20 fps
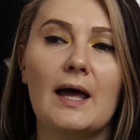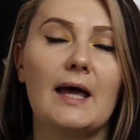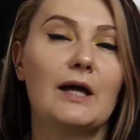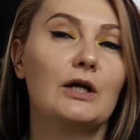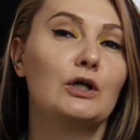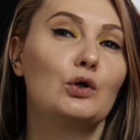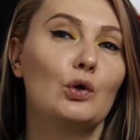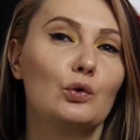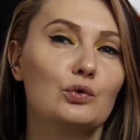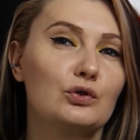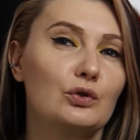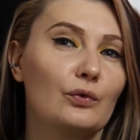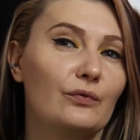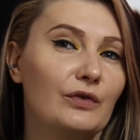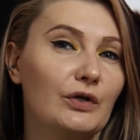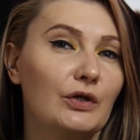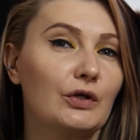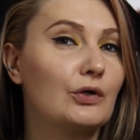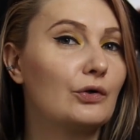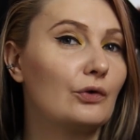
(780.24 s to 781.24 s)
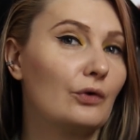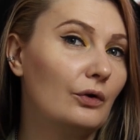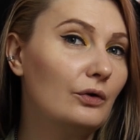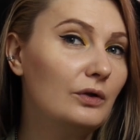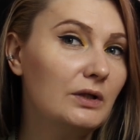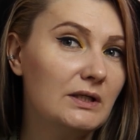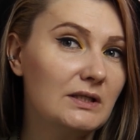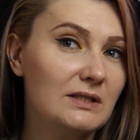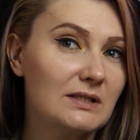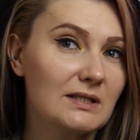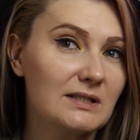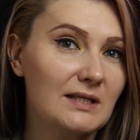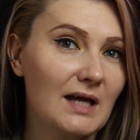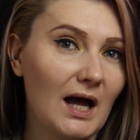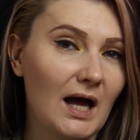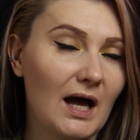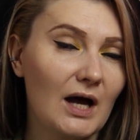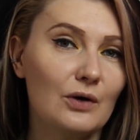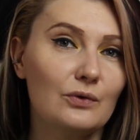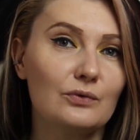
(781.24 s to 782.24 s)
a ghost of the girl in this
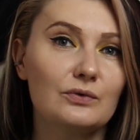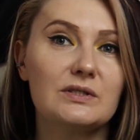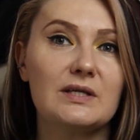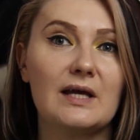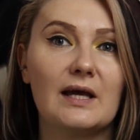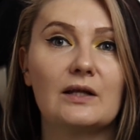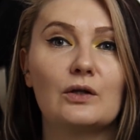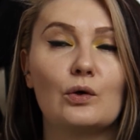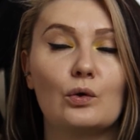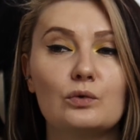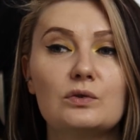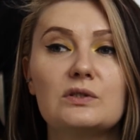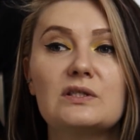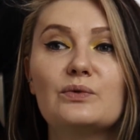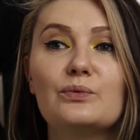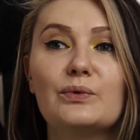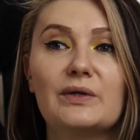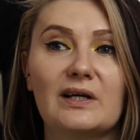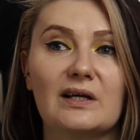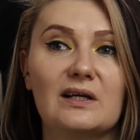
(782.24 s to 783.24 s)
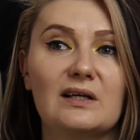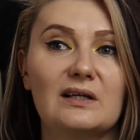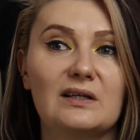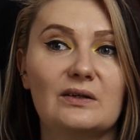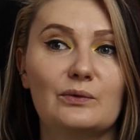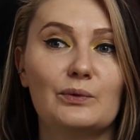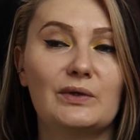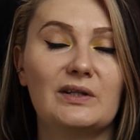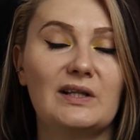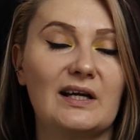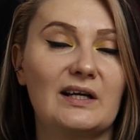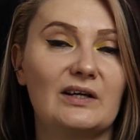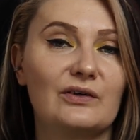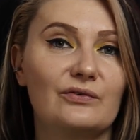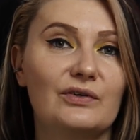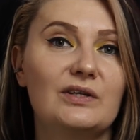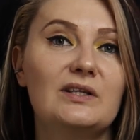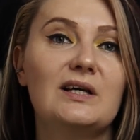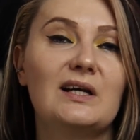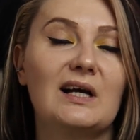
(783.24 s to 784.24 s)
house, and also we like a
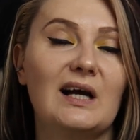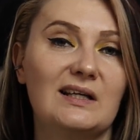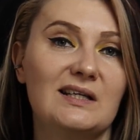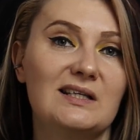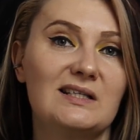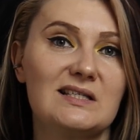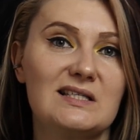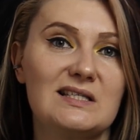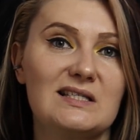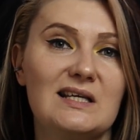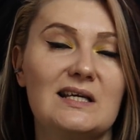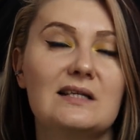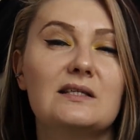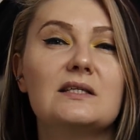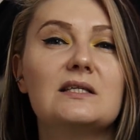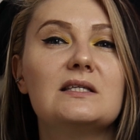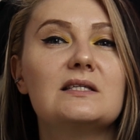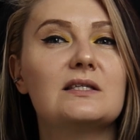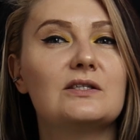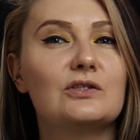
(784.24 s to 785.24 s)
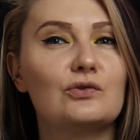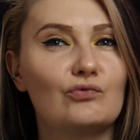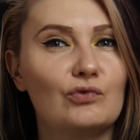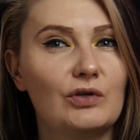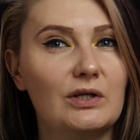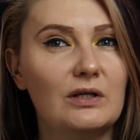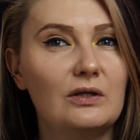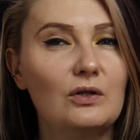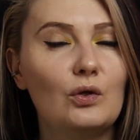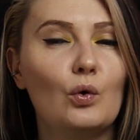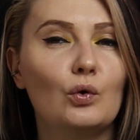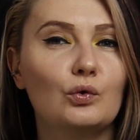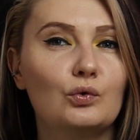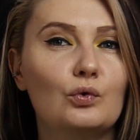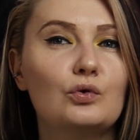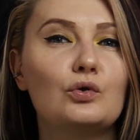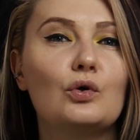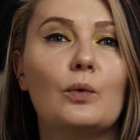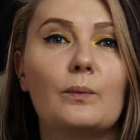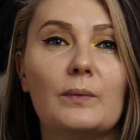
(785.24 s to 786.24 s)
reader can understand is it real or
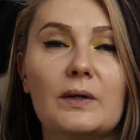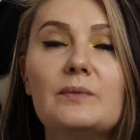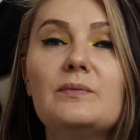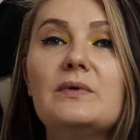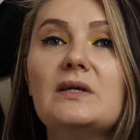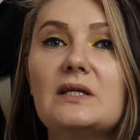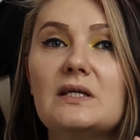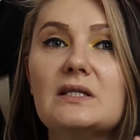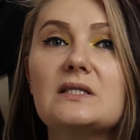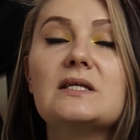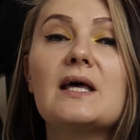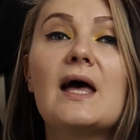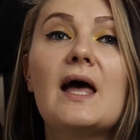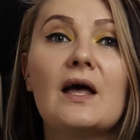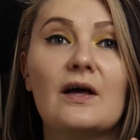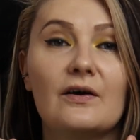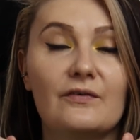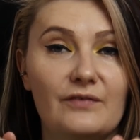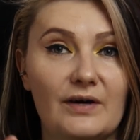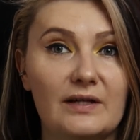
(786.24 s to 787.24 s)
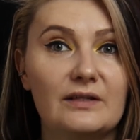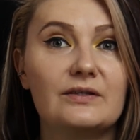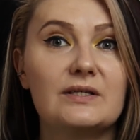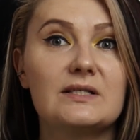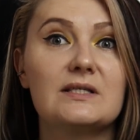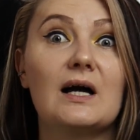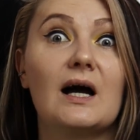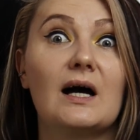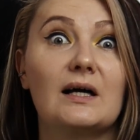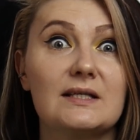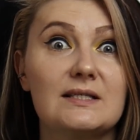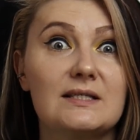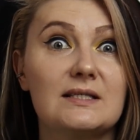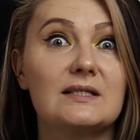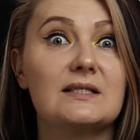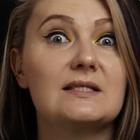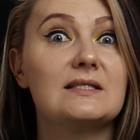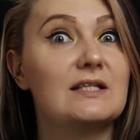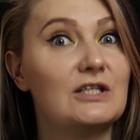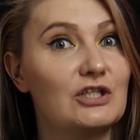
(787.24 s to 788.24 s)
not, or maybe it's Valerie's
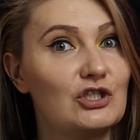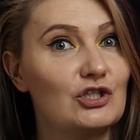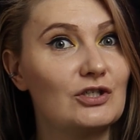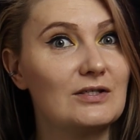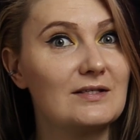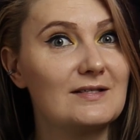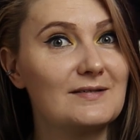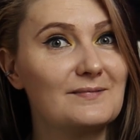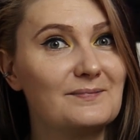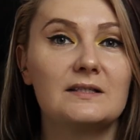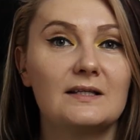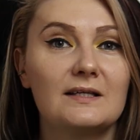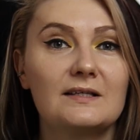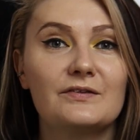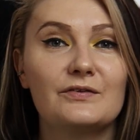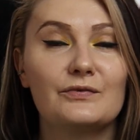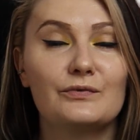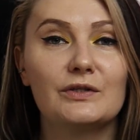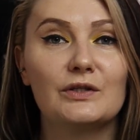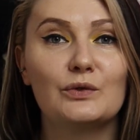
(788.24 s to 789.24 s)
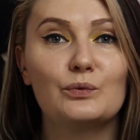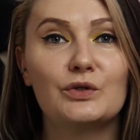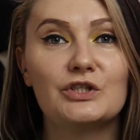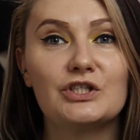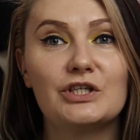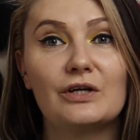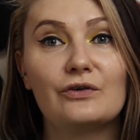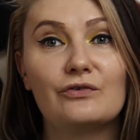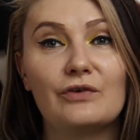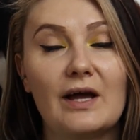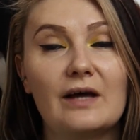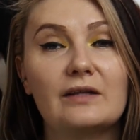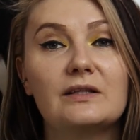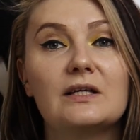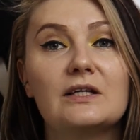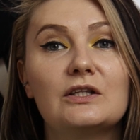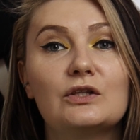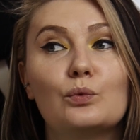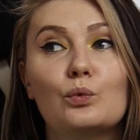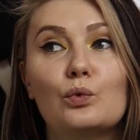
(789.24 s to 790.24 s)
hallucinations. The next thriller which I read,
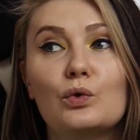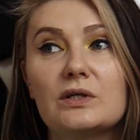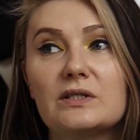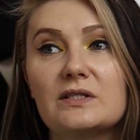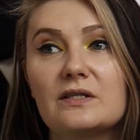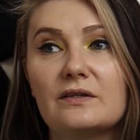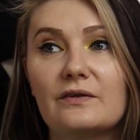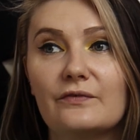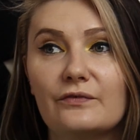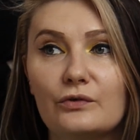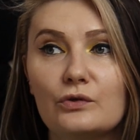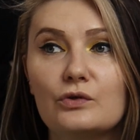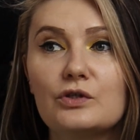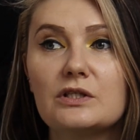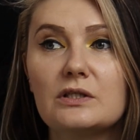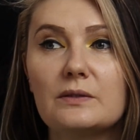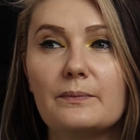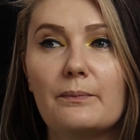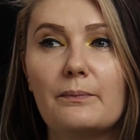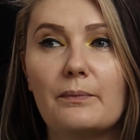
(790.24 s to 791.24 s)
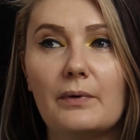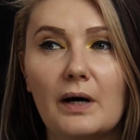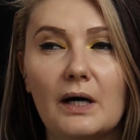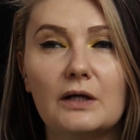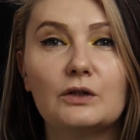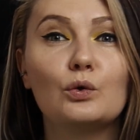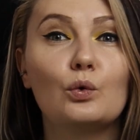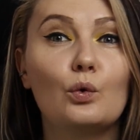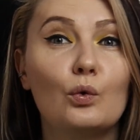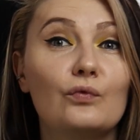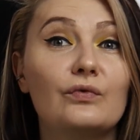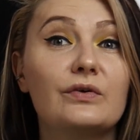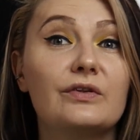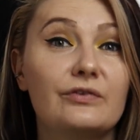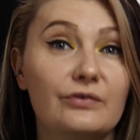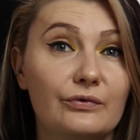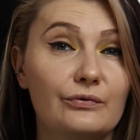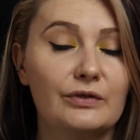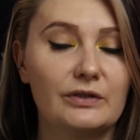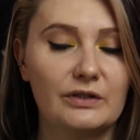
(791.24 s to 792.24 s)
it was the first part of a
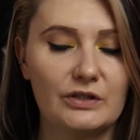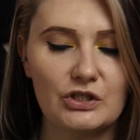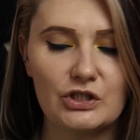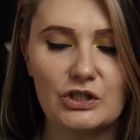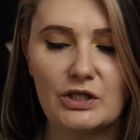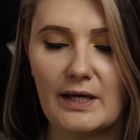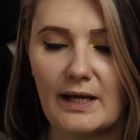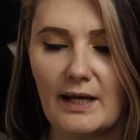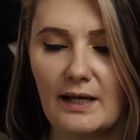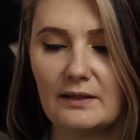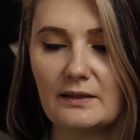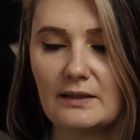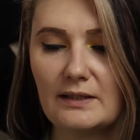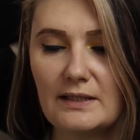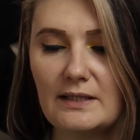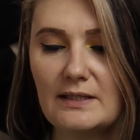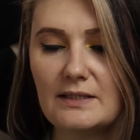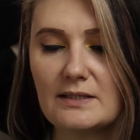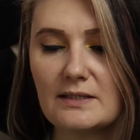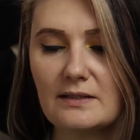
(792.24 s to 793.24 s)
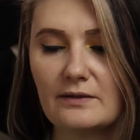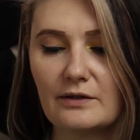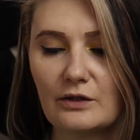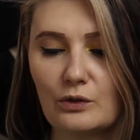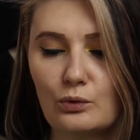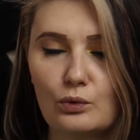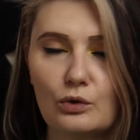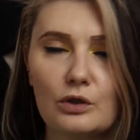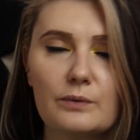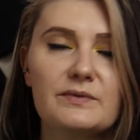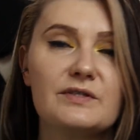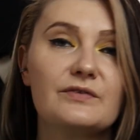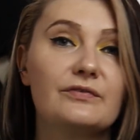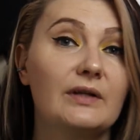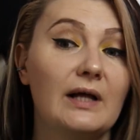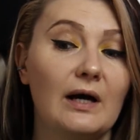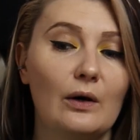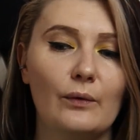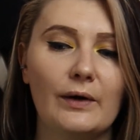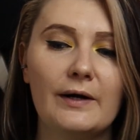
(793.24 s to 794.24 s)
trilogy, and it's The Corpse
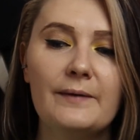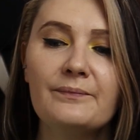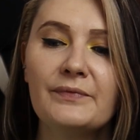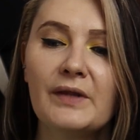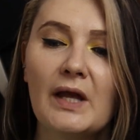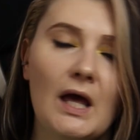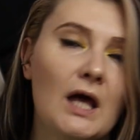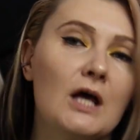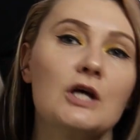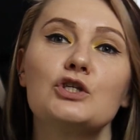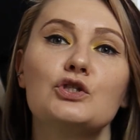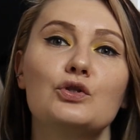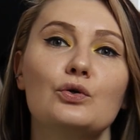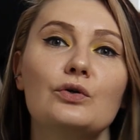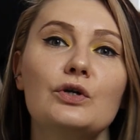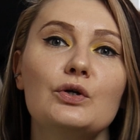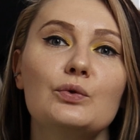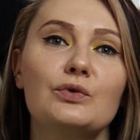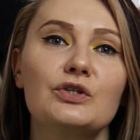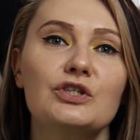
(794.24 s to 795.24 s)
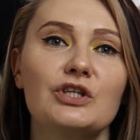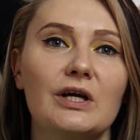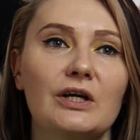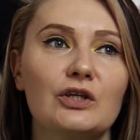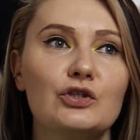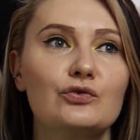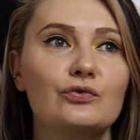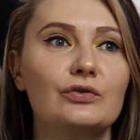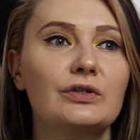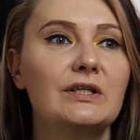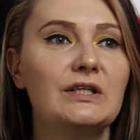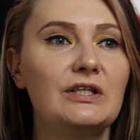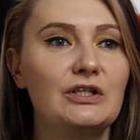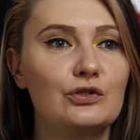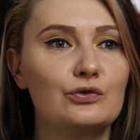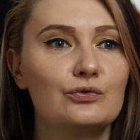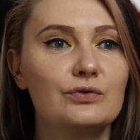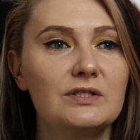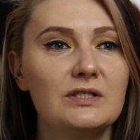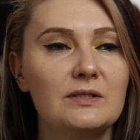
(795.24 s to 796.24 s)
Flower story, which actually
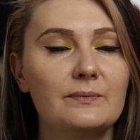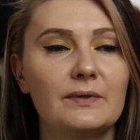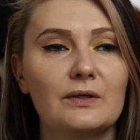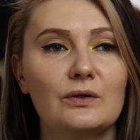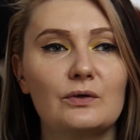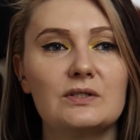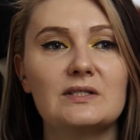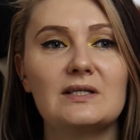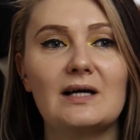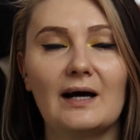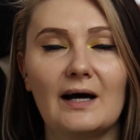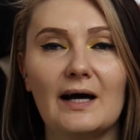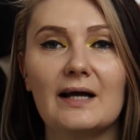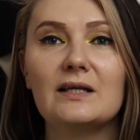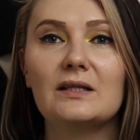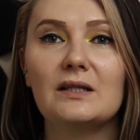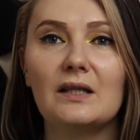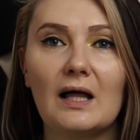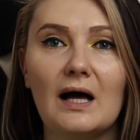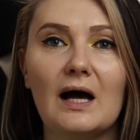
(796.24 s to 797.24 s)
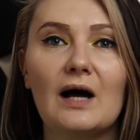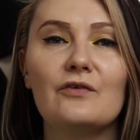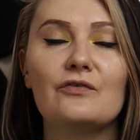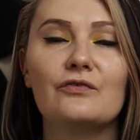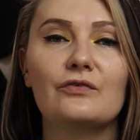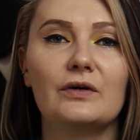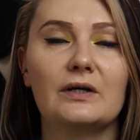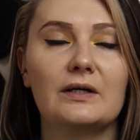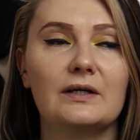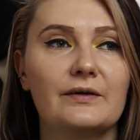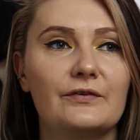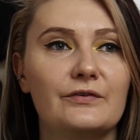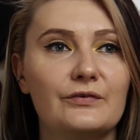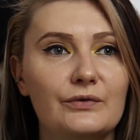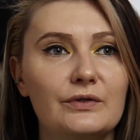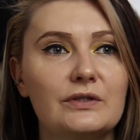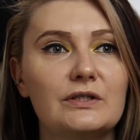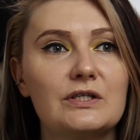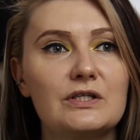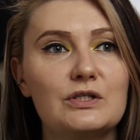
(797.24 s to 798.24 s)
interesting because I love
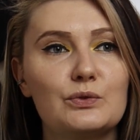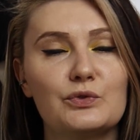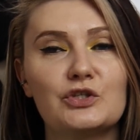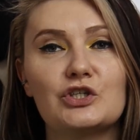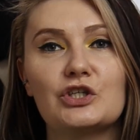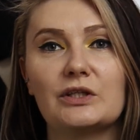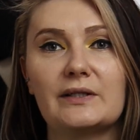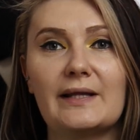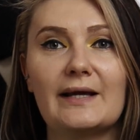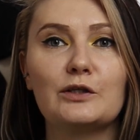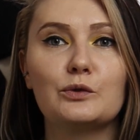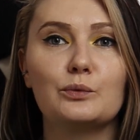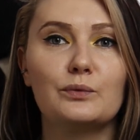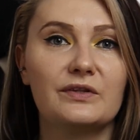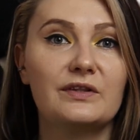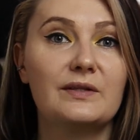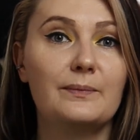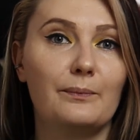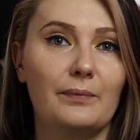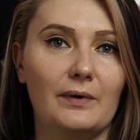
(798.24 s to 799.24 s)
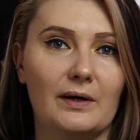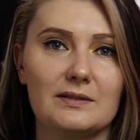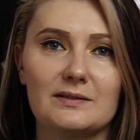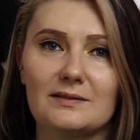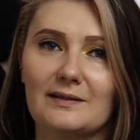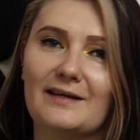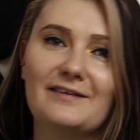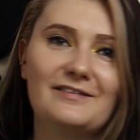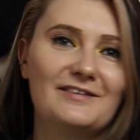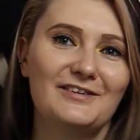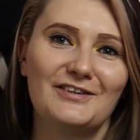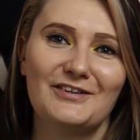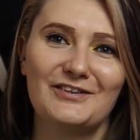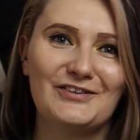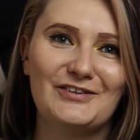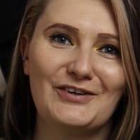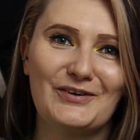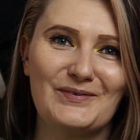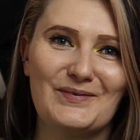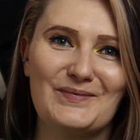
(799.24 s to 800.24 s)
thrillers which connect with the past. I think
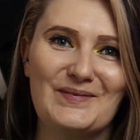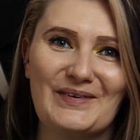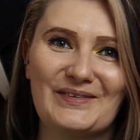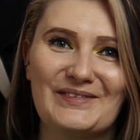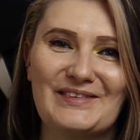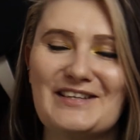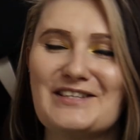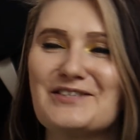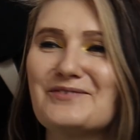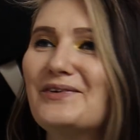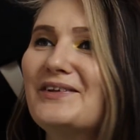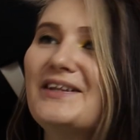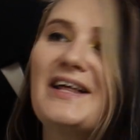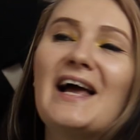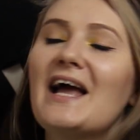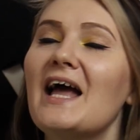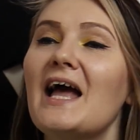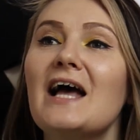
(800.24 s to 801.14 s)
you know about this one.